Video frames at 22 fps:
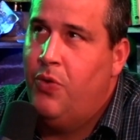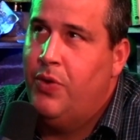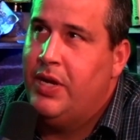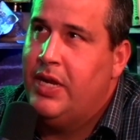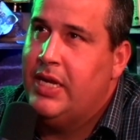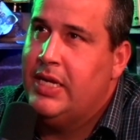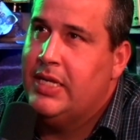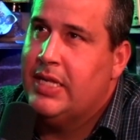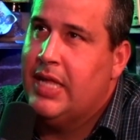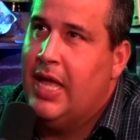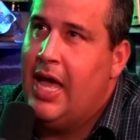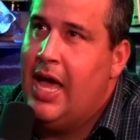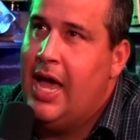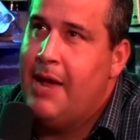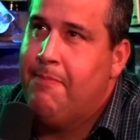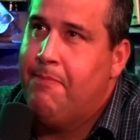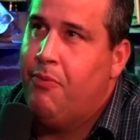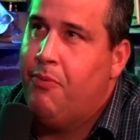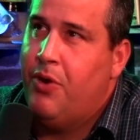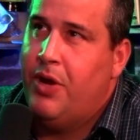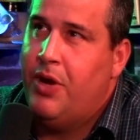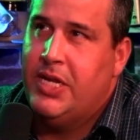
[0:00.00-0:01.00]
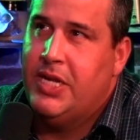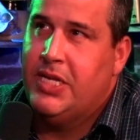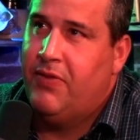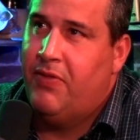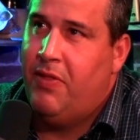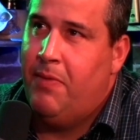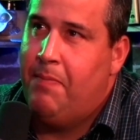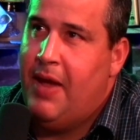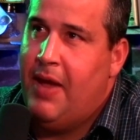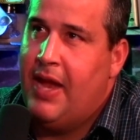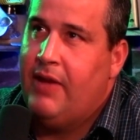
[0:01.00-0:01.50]
and he's the high priest of
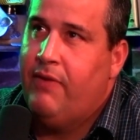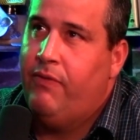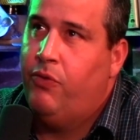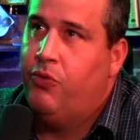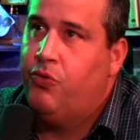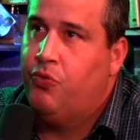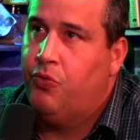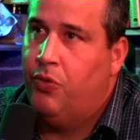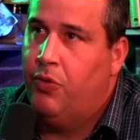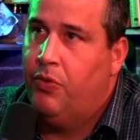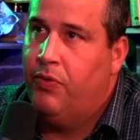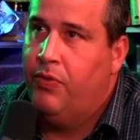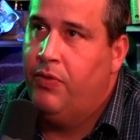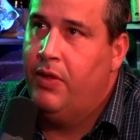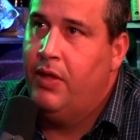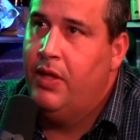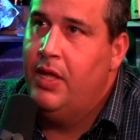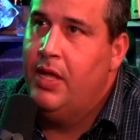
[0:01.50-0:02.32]
the painful truth.